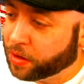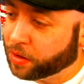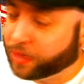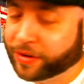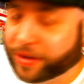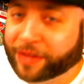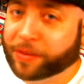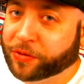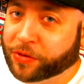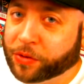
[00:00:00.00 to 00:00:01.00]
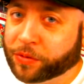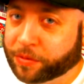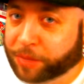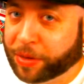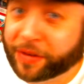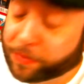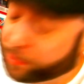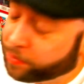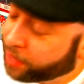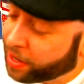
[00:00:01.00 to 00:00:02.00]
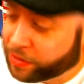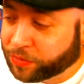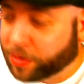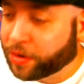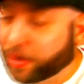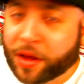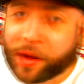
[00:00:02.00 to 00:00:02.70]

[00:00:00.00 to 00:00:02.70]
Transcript: Uh, today's episode picks up from the last one.